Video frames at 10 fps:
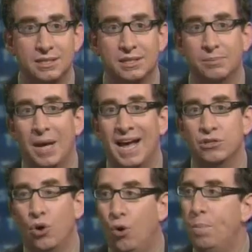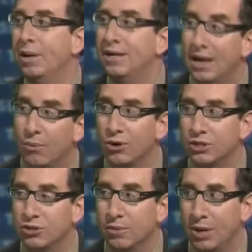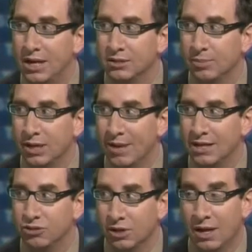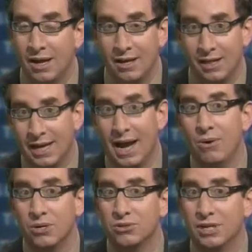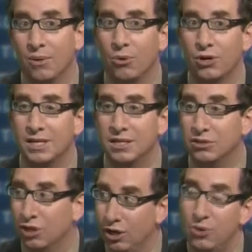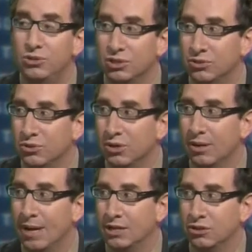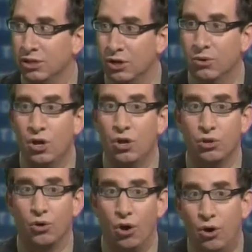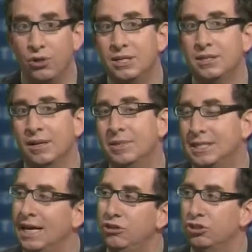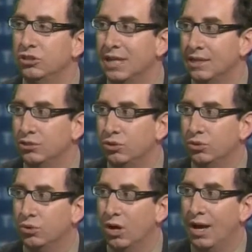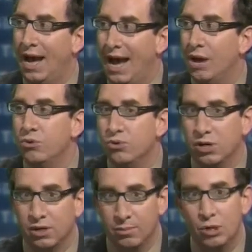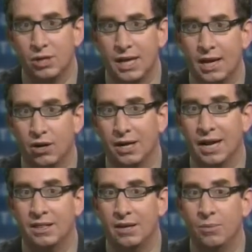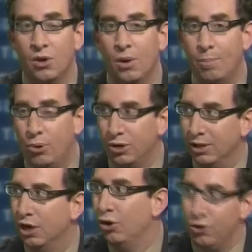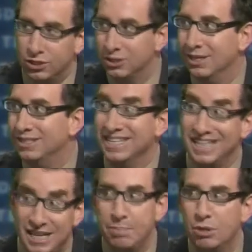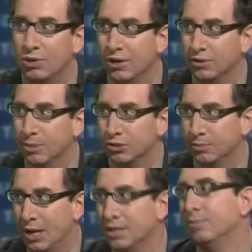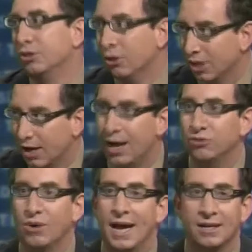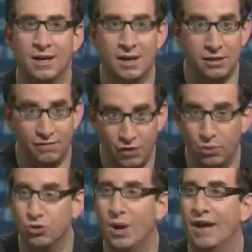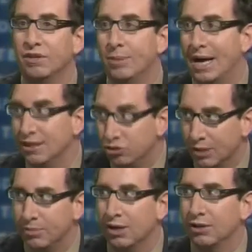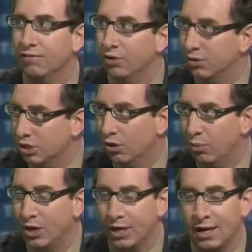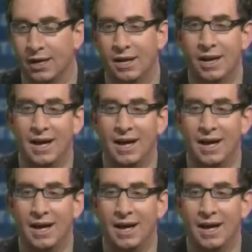is as, as open a network as you can possibly imagine. The carriers' network is as closed as you can imagine. You know, there are all these limitations as to how you can communicate on it, and the put little hooks in it to keep you there as much as possible. You know, the contract, the phone you have to buy, the chip on the phone, you know, whatnot.